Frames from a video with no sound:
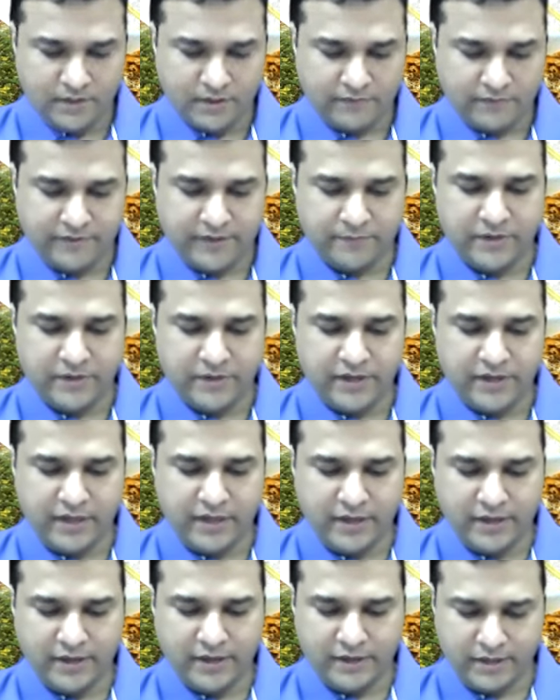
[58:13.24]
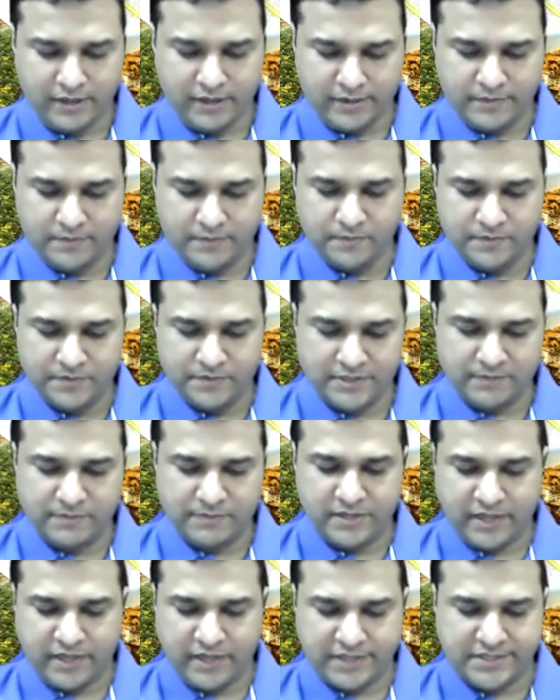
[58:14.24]
we are bringing
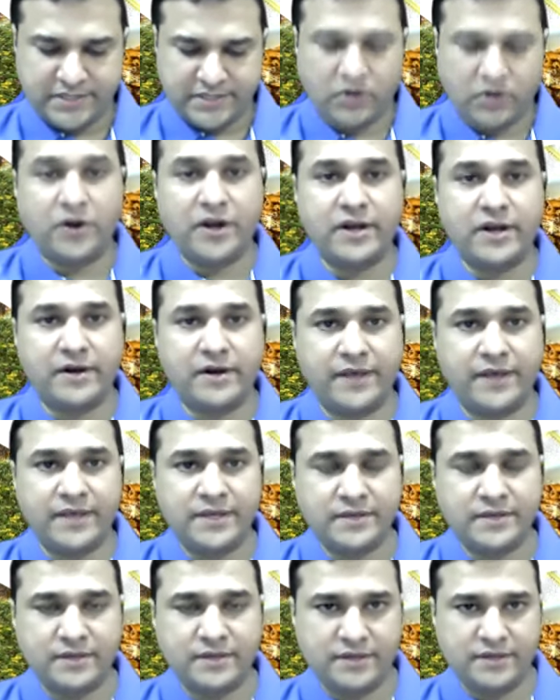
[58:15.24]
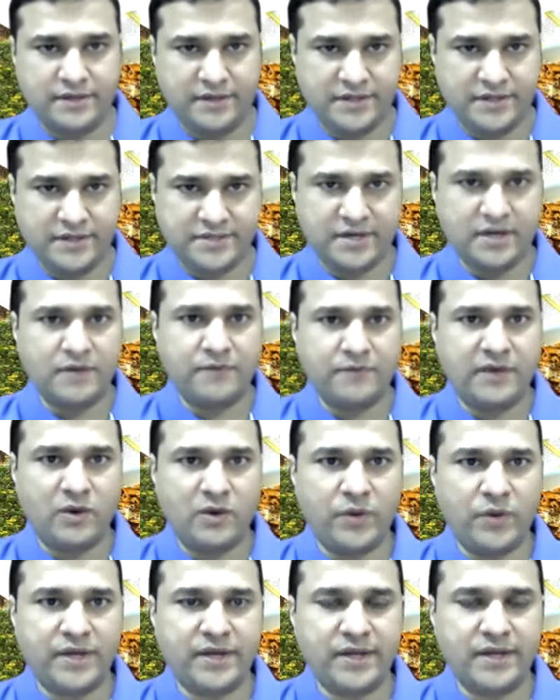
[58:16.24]
something extraordinary. Yesterday we
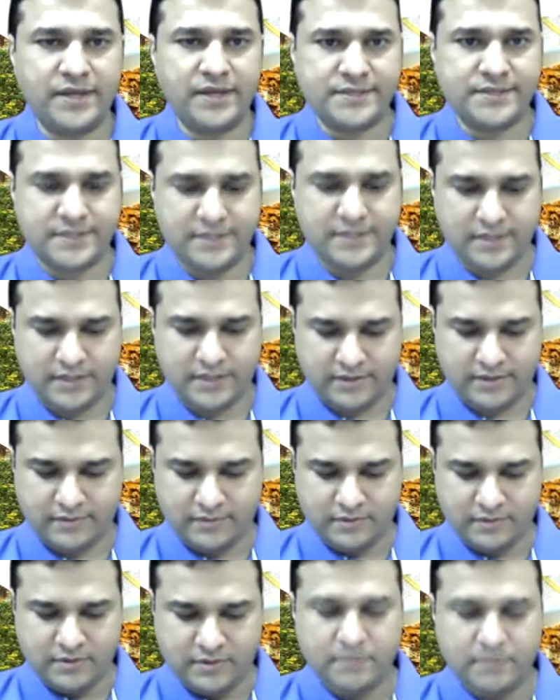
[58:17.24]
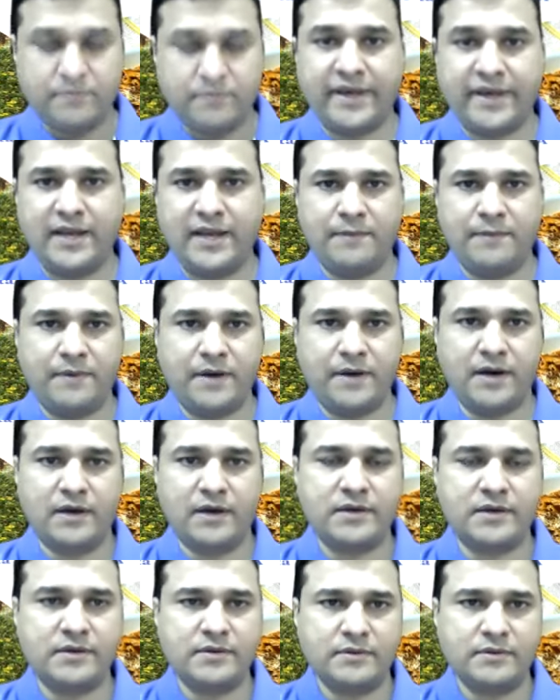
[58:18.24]
have witnessed Mahila Pak
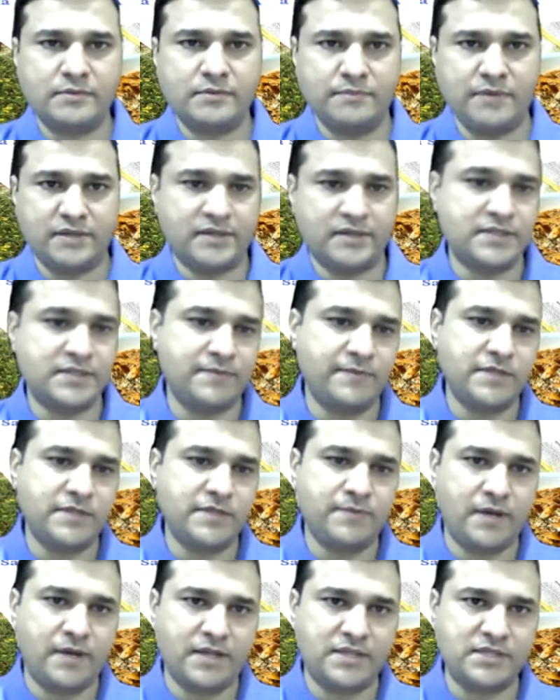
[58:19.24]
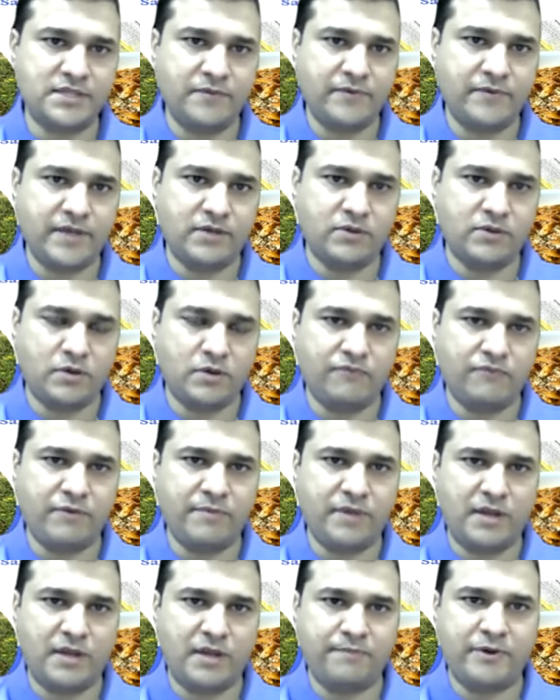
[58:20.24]
Bhakta Samaj Bharat's event on
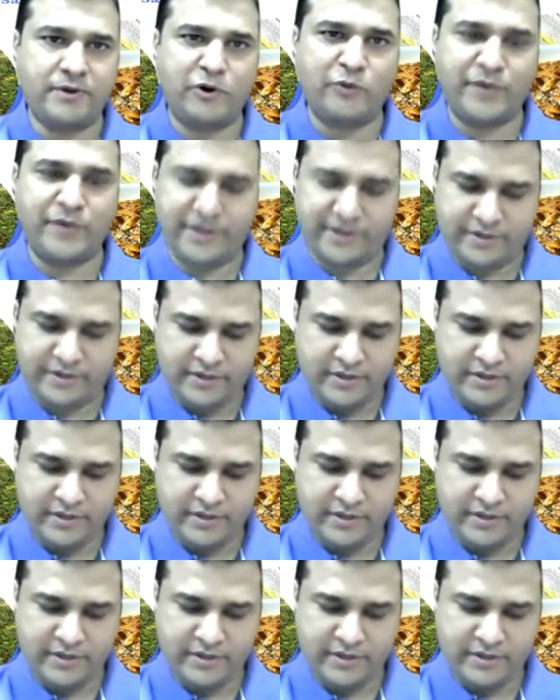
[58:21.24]
women empowerment.